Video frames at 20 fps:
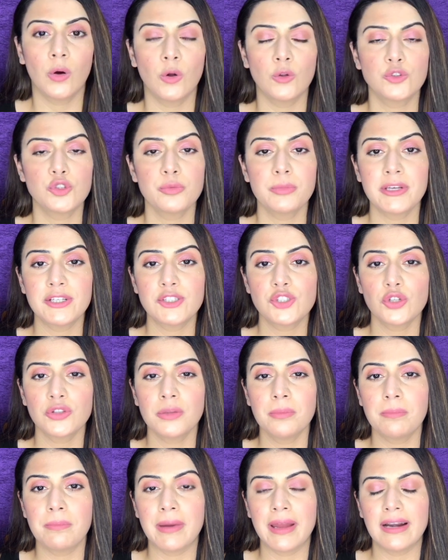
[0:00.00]
Also make sure the
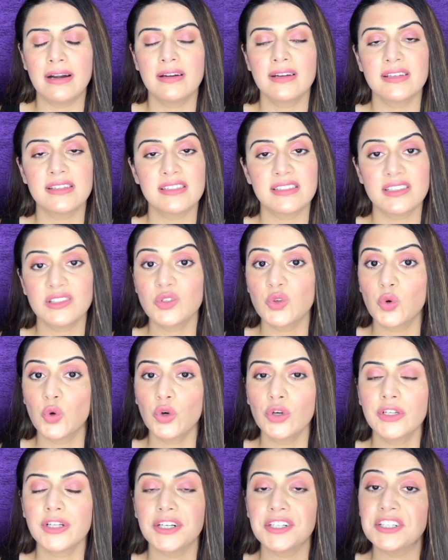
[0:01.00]
belt is in
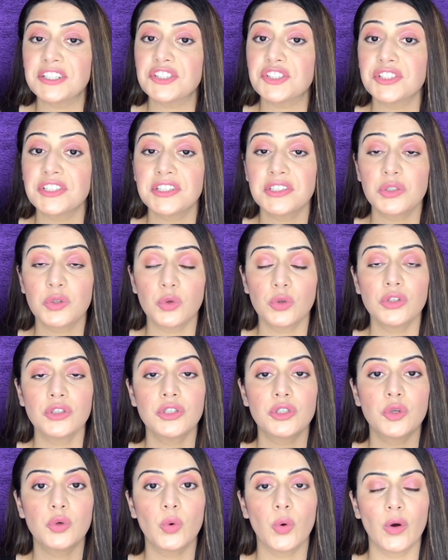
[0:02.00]
good condition and
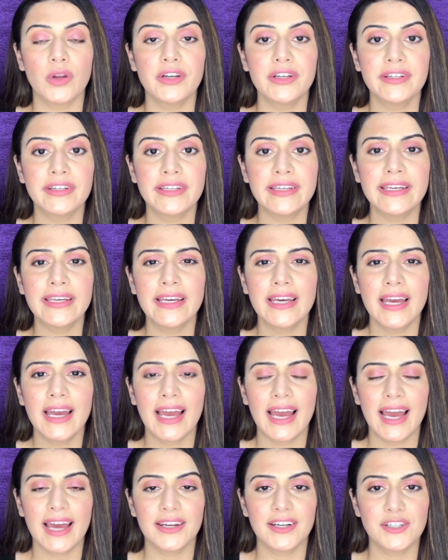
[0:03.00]
good quality
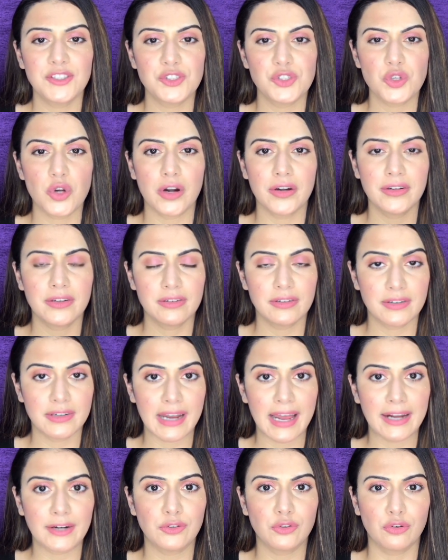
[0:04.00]
and it's not
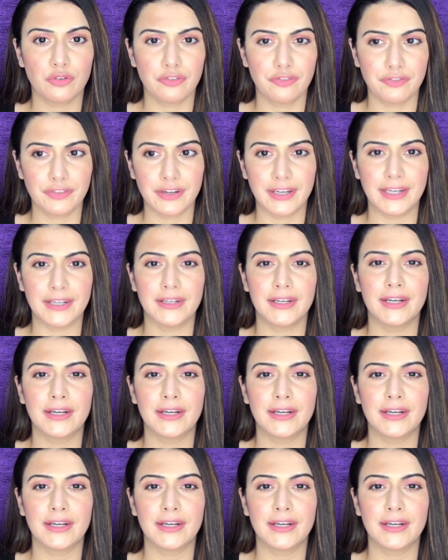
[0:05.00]
cracked or frayed.